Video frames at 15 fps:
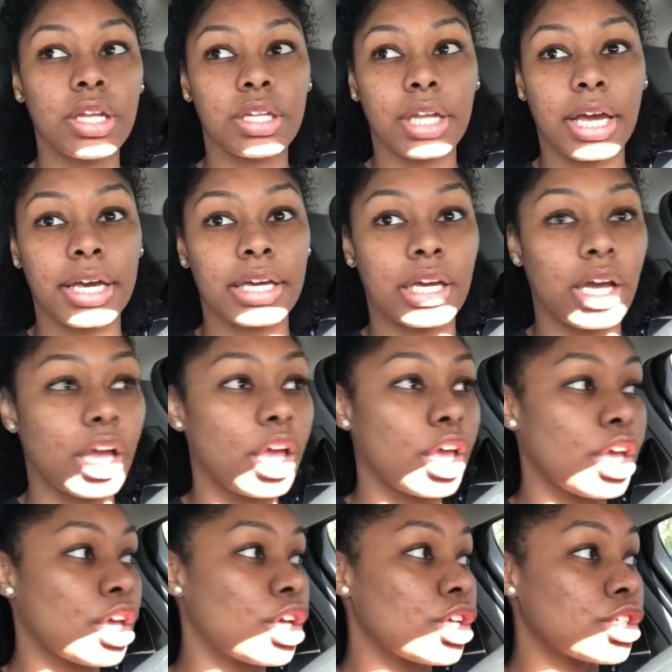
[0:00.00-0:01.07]
Like,
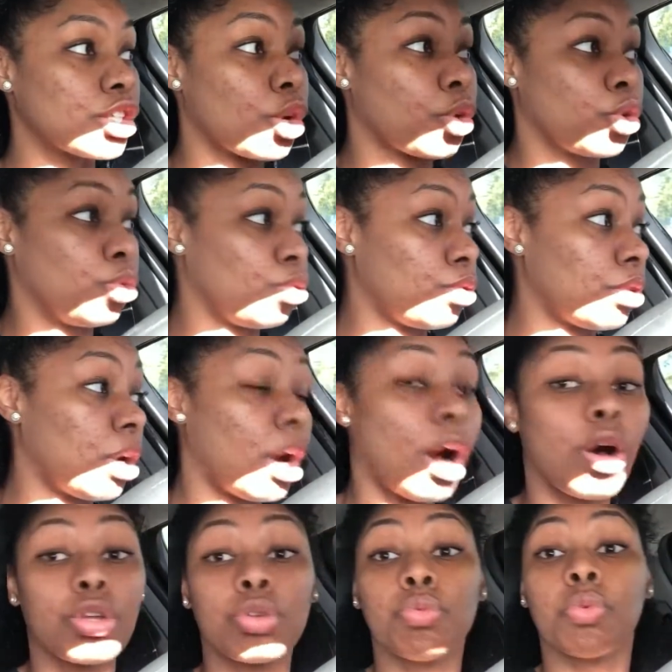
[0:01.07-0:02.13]
so you,
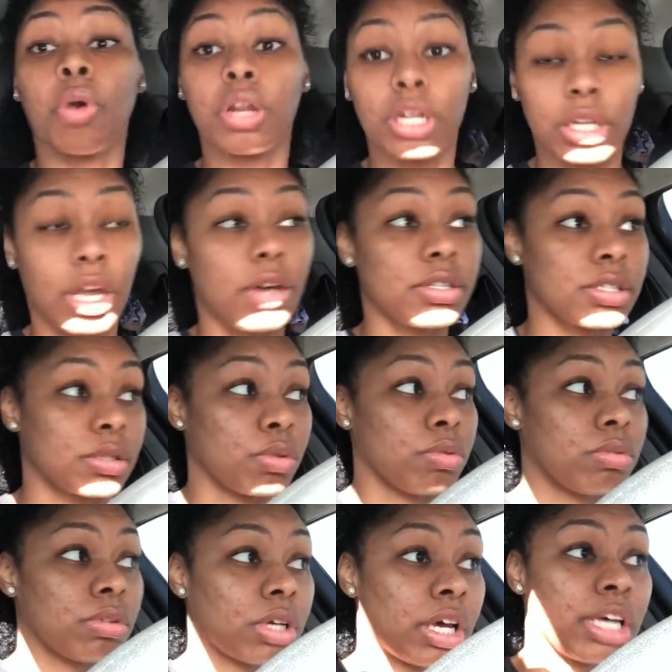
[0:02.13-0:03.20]
oh, you want a
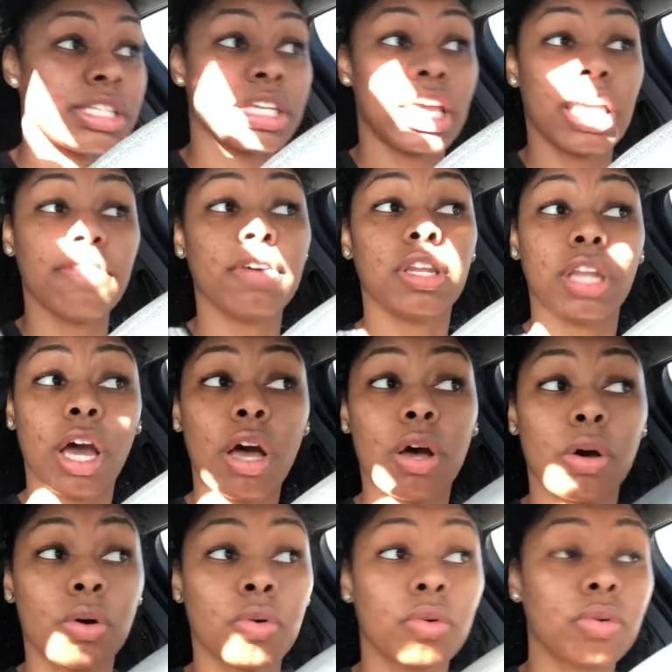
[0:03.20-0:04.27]
lawsuit. Because even
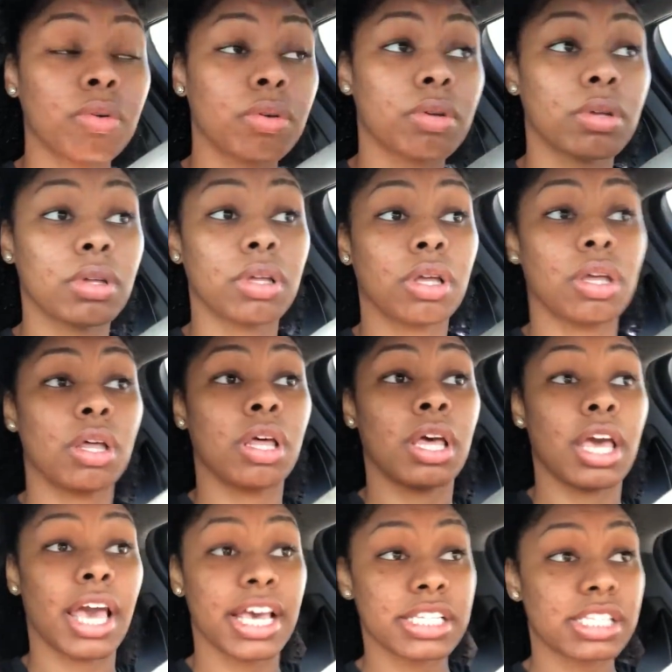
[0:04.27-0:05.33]
though
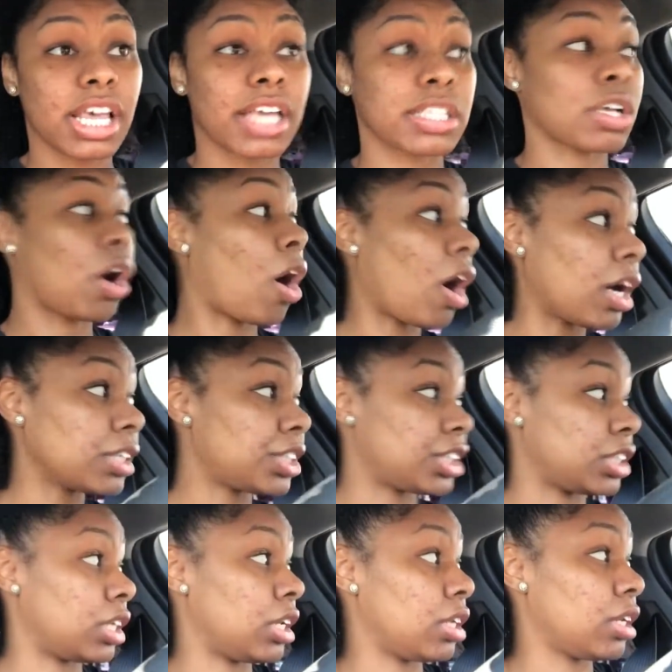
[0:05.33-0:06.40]
it says
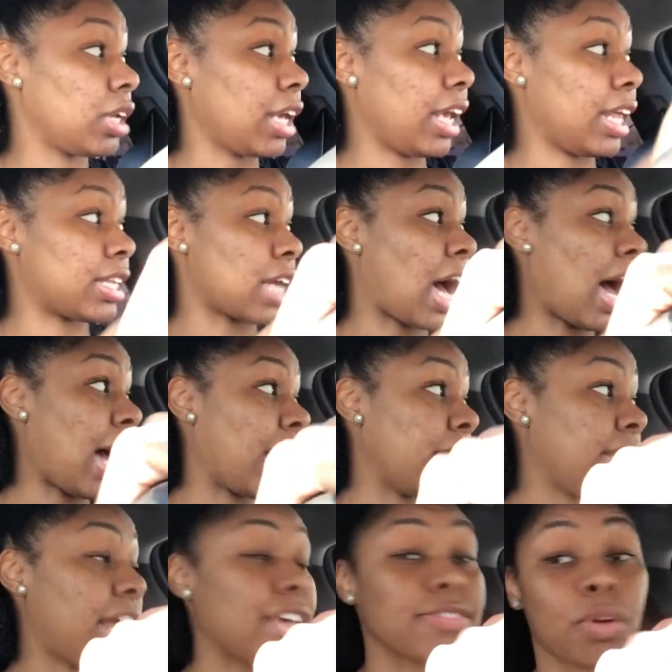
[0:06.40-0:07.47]
caution, it's hot.
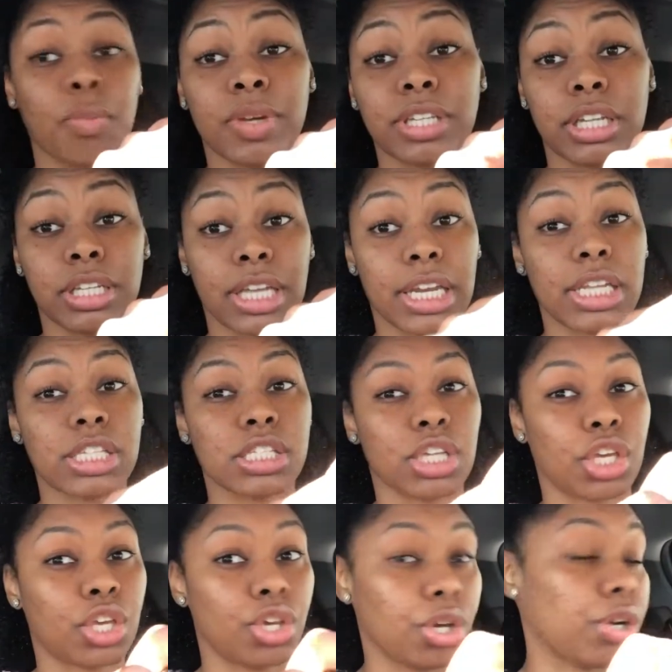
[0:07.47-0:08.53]
That's when the lid is
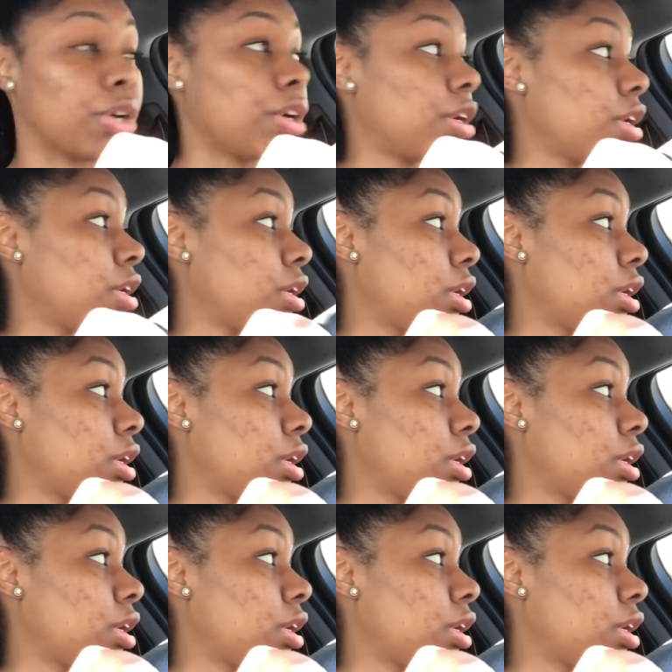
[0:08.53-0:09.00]
secured.